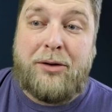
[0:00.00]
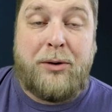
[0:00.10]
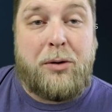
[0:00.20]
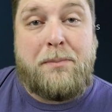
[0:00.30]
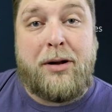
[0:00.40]
so I
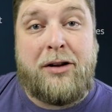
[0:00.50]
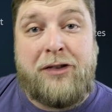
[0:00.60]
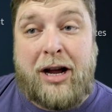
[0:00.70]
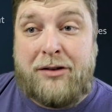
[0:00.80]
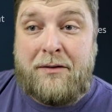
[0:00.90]
do
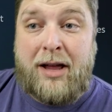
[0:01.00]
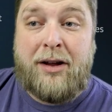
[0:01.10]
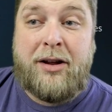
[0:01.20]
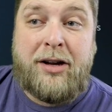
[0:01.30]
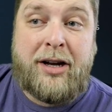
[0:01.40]
apologise if that
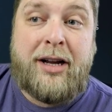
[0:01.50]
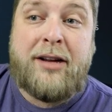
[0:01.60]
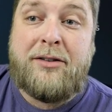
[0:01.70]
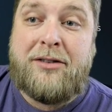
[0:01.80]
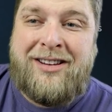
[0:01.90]
hurt your
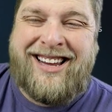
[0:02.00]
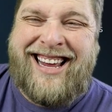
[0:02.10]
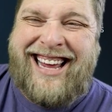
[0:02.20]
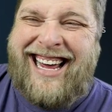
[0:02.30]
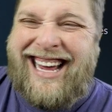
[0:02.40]
ears. And
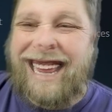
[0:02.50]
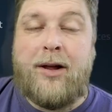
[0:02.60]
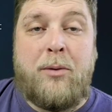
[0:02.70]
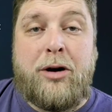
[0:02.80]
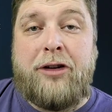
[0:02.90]

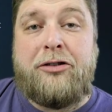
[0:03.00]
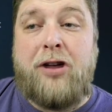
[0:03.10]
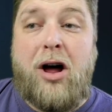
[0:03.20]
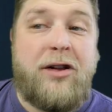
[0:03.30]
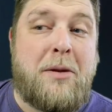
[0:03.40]
we're going to
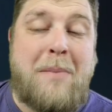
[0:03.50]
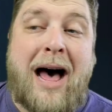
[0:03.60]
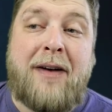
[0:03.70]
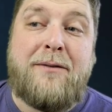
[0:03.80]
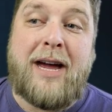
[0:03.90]
start on the
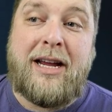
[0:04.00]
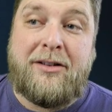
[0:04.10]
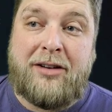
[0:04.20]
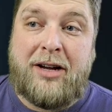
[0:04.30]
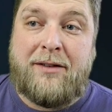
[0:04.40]
My Fire
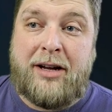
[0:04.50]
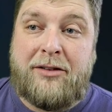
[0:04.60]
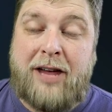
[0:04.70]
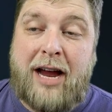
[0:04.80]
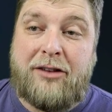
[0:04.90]
TV
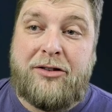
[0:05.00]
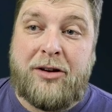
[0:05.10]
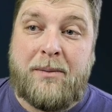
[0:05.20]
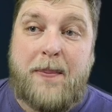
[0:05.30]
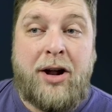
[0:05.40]

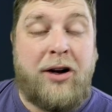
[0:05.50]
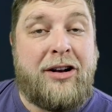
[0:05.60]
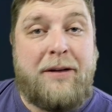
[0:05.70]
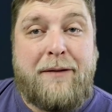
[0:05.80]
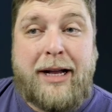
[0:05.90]
section. And
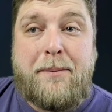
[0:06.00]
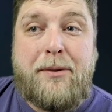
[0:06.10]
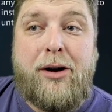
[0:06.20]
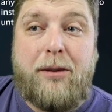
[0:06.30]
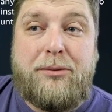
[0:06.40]
on
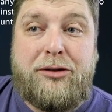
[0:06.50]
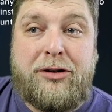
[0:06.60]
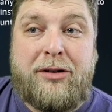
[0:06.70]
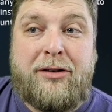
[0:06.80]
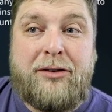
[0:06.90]
Developer
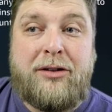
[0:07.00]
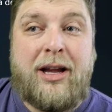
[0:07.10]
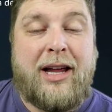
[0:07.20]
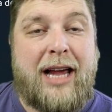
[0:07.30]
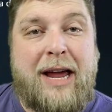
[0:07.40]
Options,
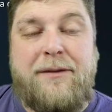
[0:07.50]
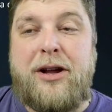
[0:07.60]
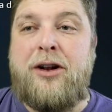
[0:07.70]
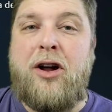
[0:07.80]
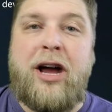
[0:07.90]
if
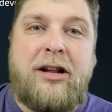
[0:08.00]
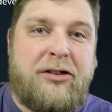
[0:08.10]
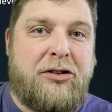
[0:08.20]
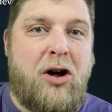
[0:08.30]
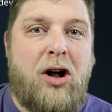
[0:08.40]
you're not
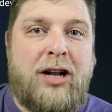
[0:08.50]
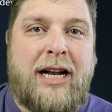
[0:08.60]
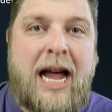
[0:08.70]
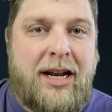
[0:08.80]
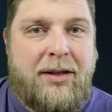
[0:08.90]

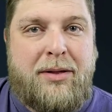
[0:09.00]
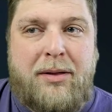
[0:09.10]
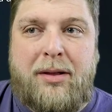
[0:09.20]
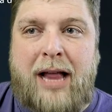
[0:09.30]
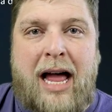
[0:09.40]
installing
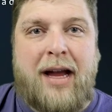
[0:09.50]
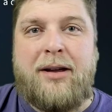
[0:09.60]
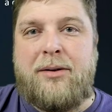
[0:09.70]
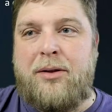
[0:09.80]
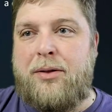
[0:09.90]
anything
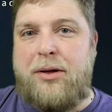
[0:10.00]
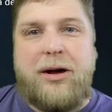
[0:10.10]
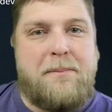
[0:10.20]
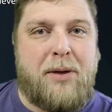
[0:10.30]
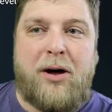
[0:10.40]
like
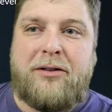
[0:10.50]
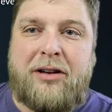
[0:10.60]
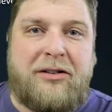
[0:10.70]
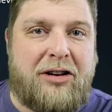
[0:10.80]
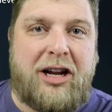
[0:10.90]

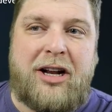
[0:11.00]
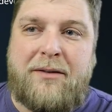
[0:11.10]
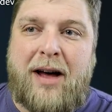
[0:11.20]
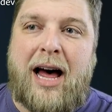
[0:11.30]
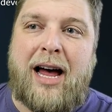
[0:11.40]
third-party to your
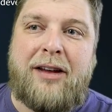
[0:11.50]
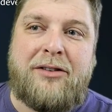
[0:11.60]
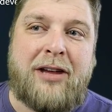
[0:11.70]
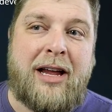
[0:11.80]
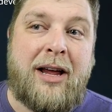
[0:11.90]

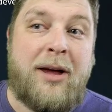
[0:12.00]
device,